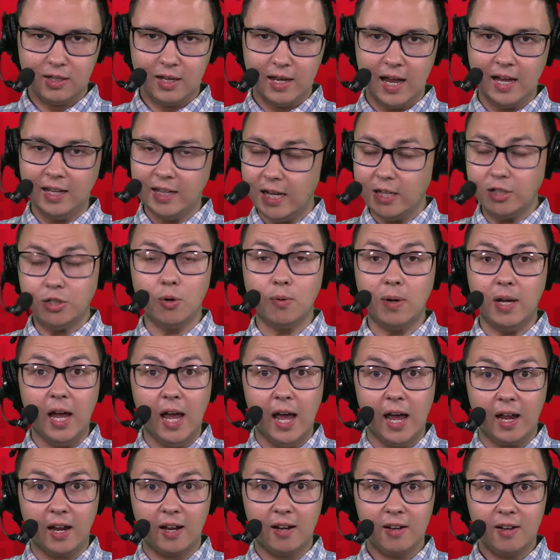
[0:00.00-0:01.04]
And that's
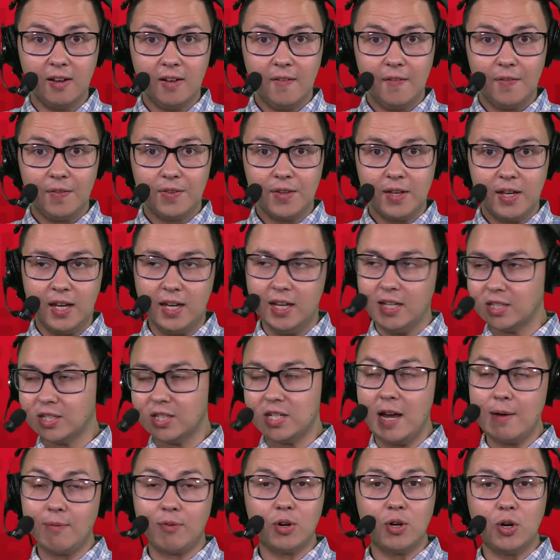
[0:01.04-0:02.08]
okay. He is
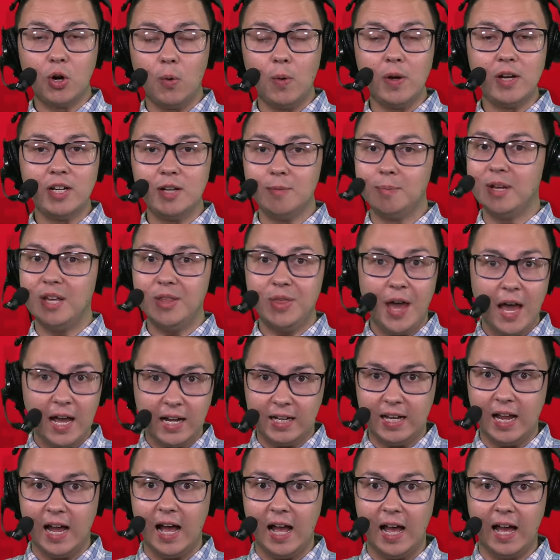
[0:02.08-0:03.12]
never going to be
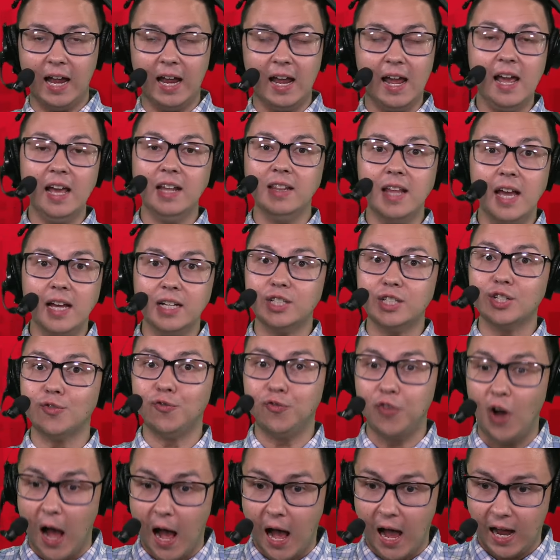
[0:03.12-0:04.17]
that guy, and that's
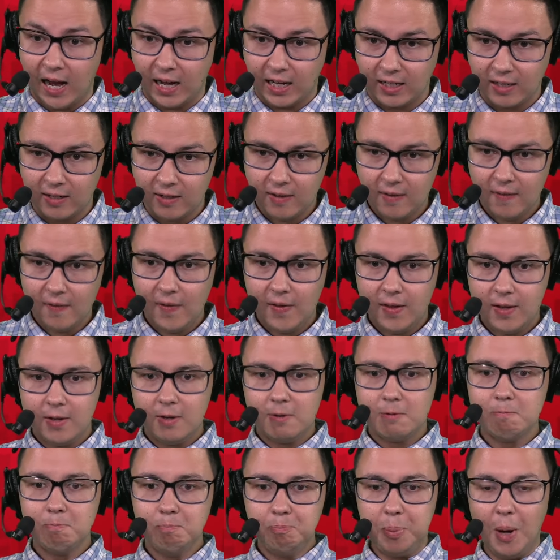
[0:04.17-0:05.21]
fine.
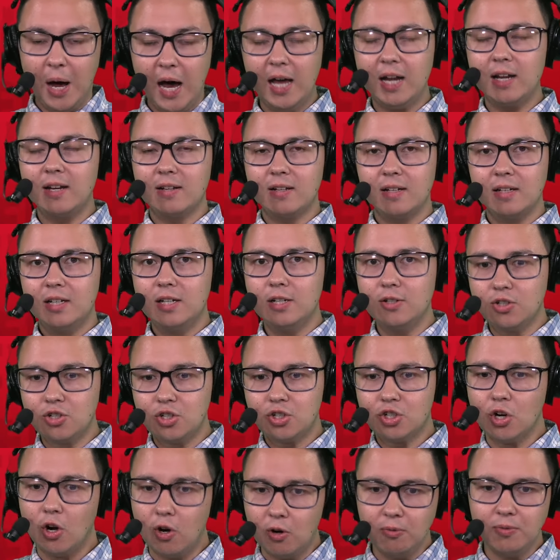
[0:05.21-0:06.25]
But he's
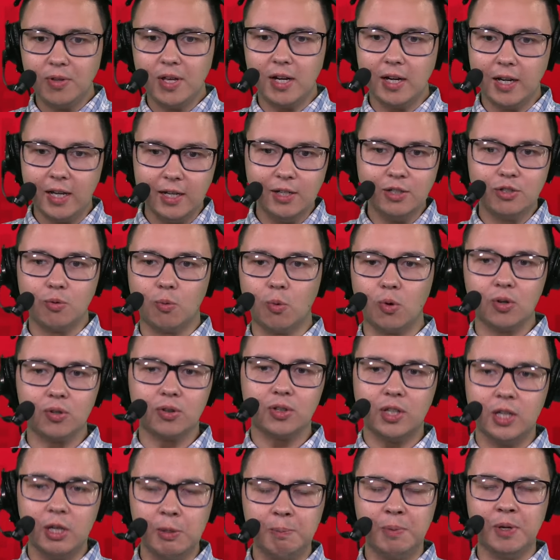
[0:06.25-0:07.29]
shown that he's worth
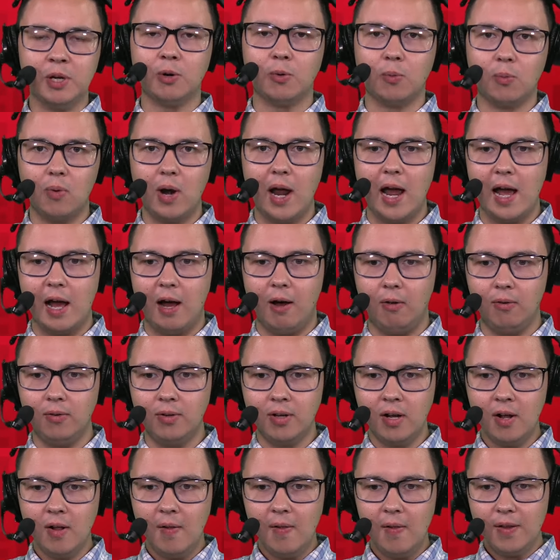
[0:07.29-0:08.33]
keeping around
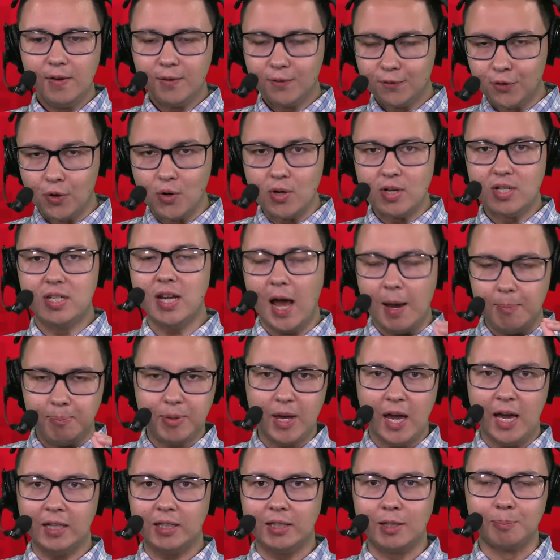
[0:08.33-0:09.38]
for depth
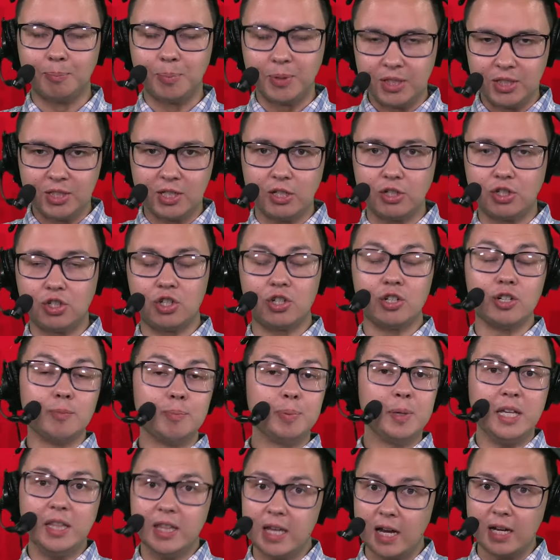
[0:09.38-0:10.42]
at the position to
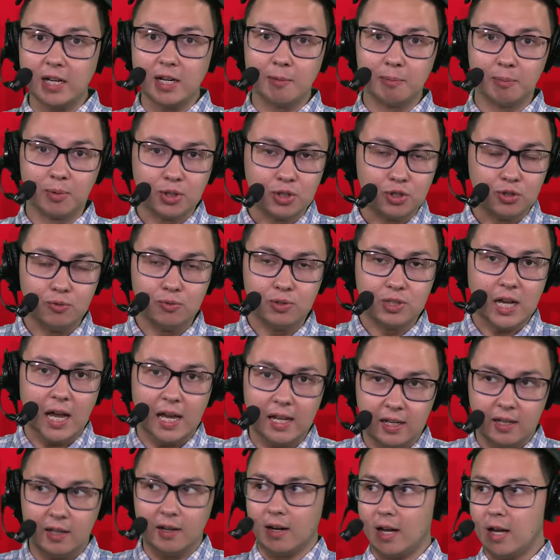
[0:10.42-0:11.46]
be that number two tight
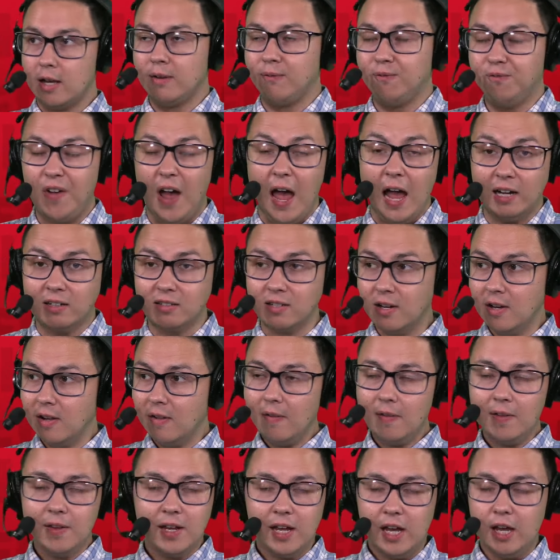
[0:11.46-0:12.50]
end. In fact,
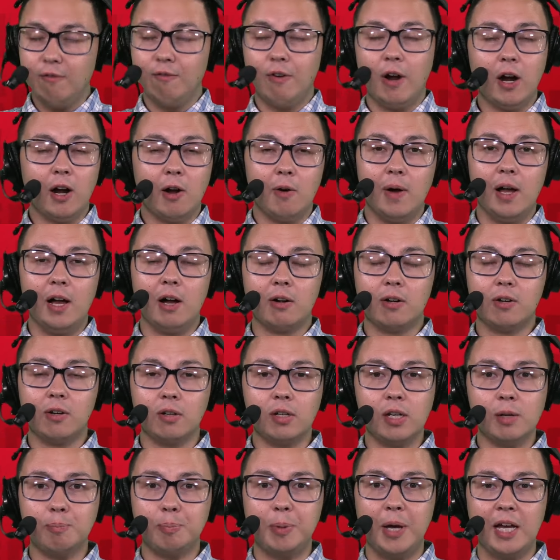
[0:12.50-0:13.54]
he very well could
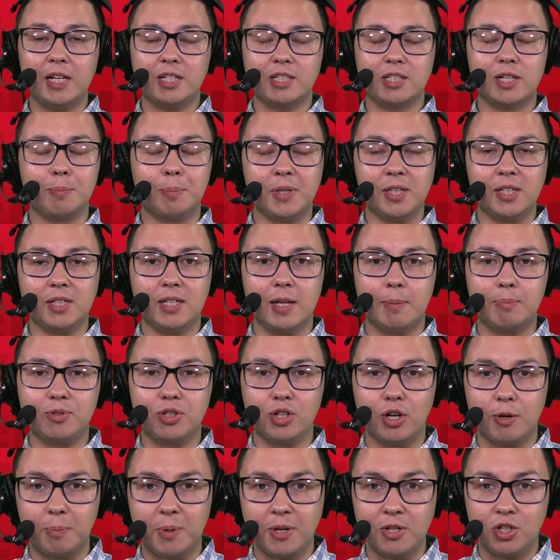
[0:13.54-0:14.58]
get passed up on the depth
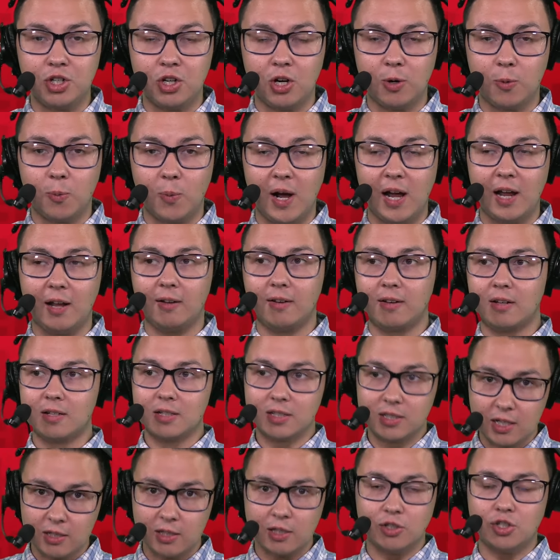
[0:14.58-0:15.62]
chart by Jared Wiley,
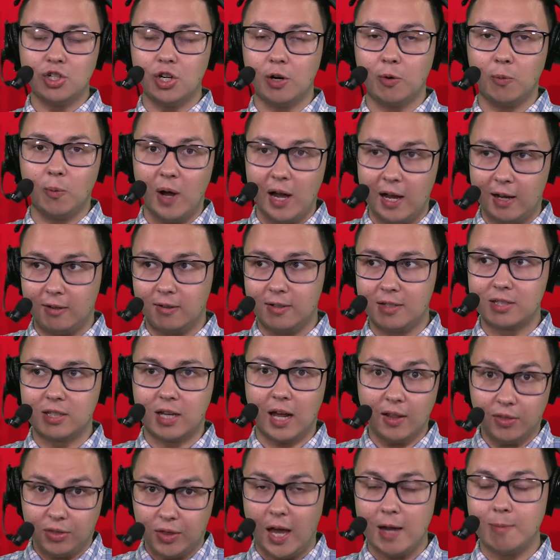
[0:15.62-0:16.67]
because I think Jared Wiley's
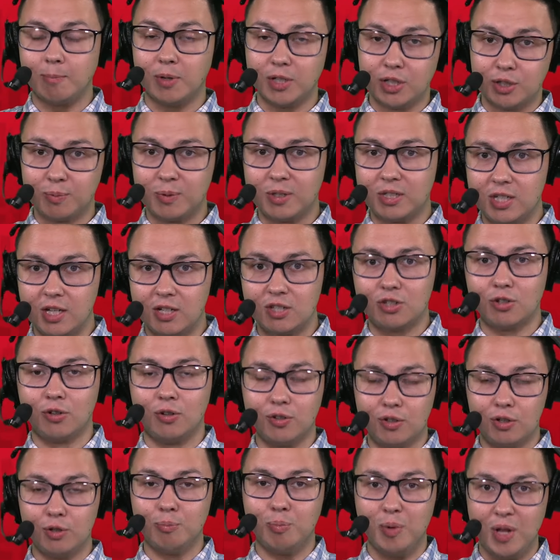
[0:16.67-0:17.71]
got that much potential
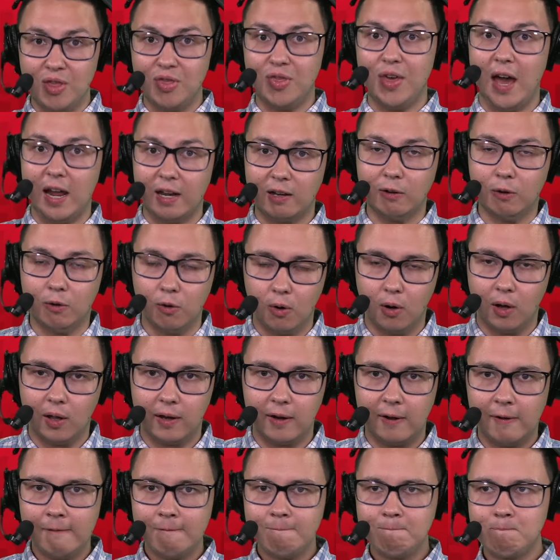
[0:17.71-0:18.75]
and could be that good.
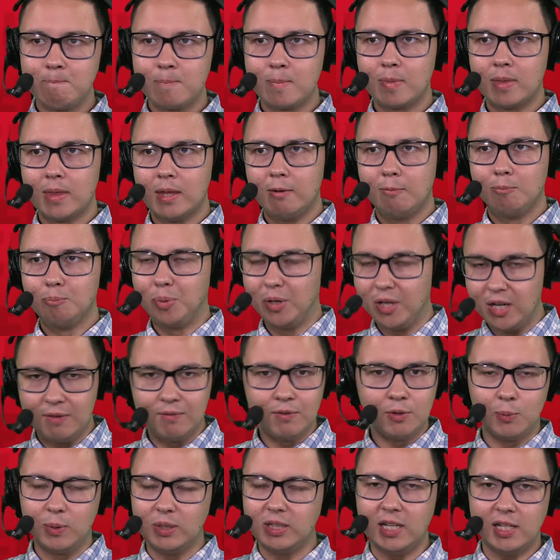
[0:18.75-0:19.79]
But
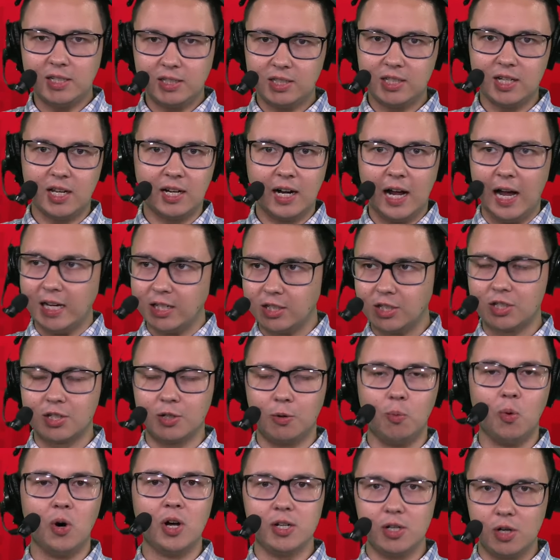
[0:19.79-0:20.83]
even with that said, I
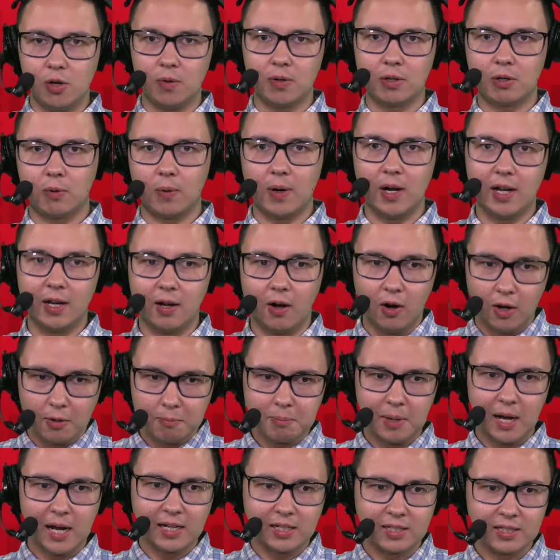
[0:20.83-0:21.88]
still want Noah Gray on
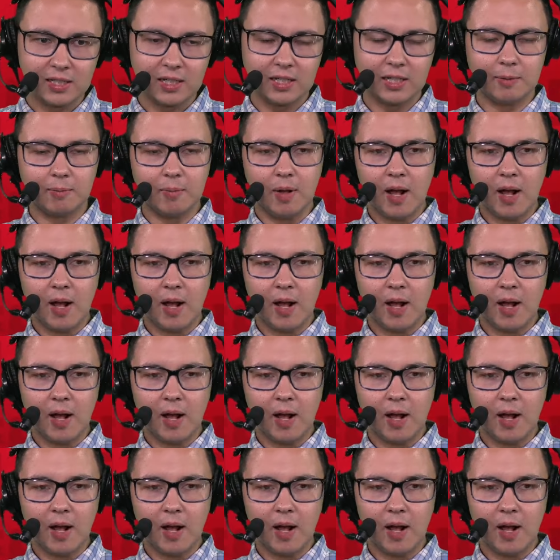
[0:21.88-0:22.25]
my team.